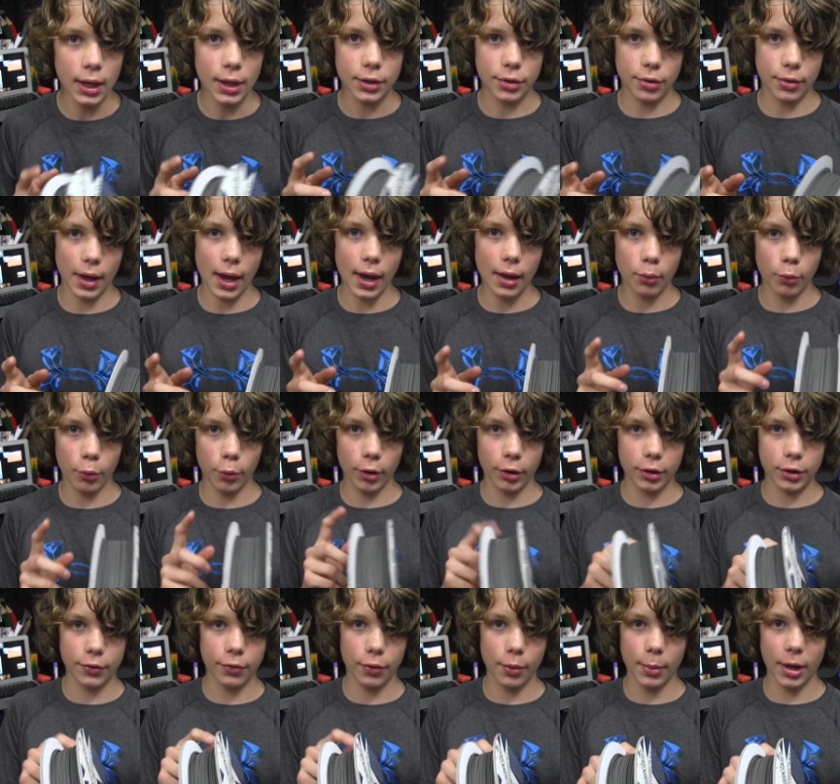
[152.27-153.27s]
so that
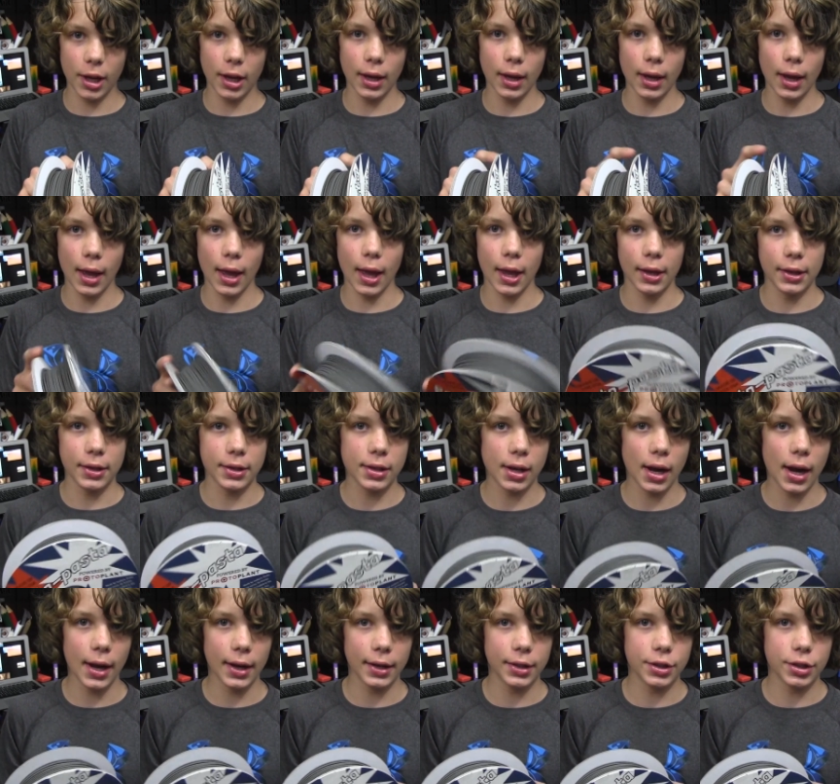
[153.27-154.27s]
works for me, and
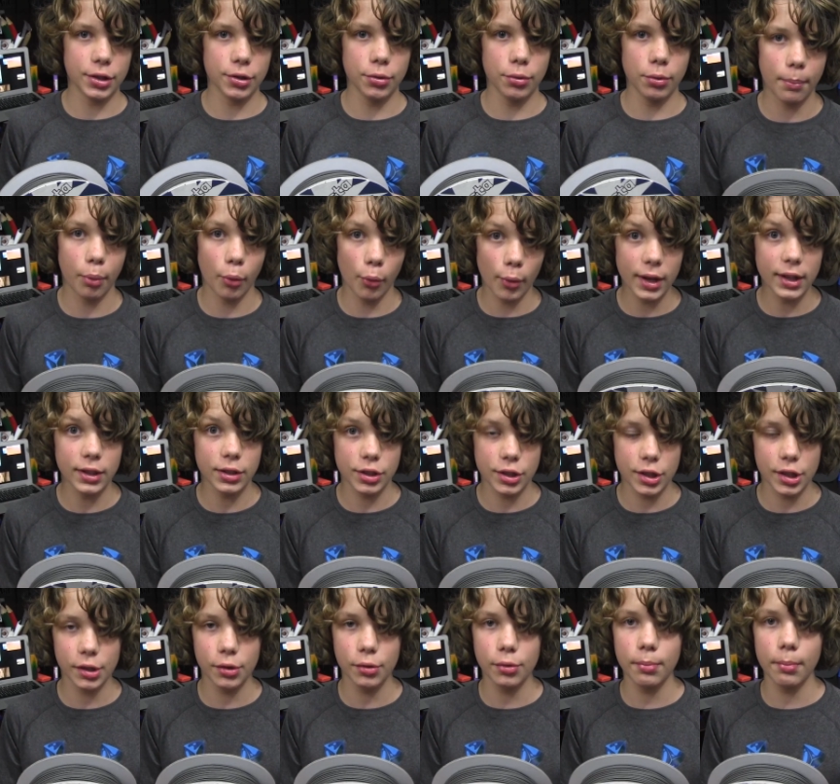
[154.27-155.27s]
I do zero point
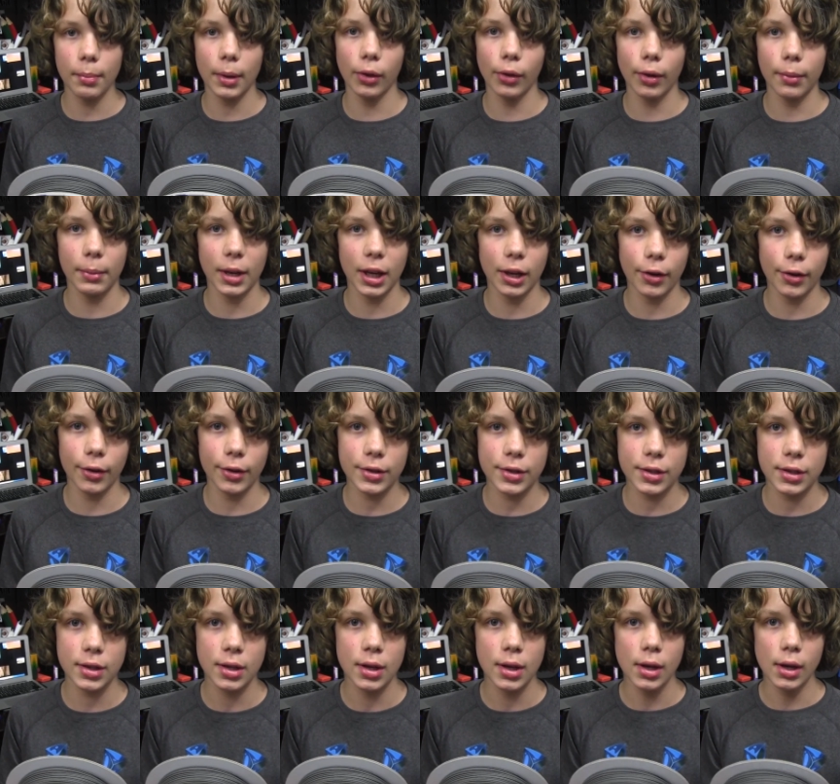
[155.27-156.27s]
two
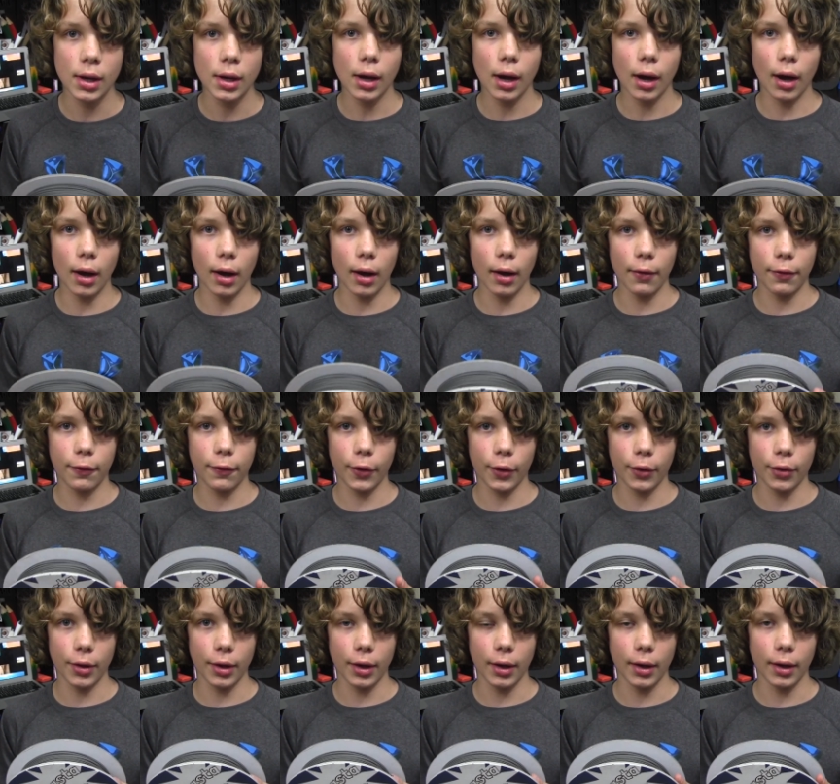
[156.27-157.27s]
millimeters uh,
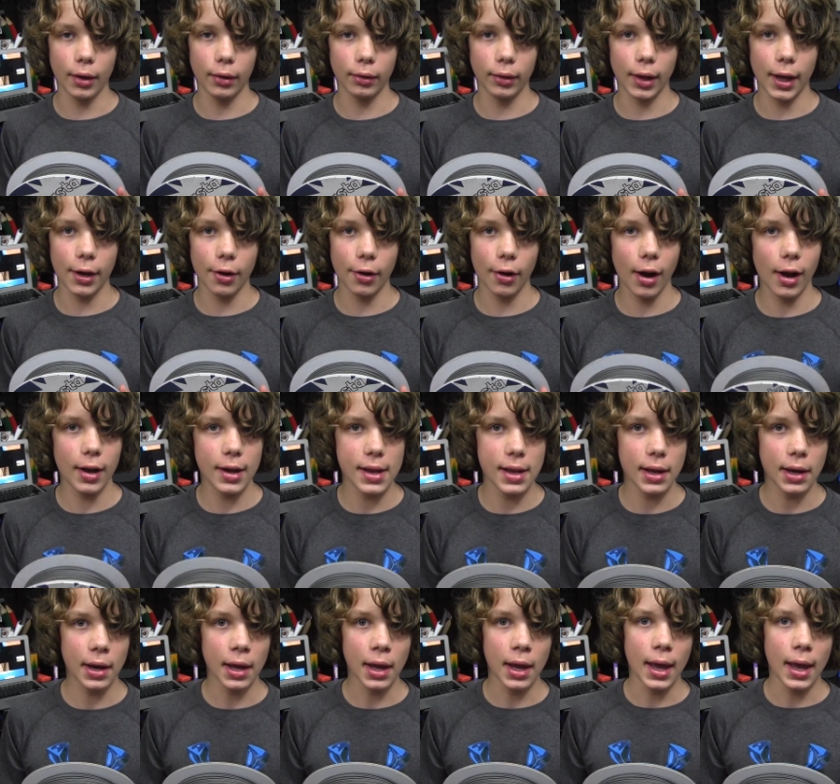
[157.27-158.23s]
for the layer height,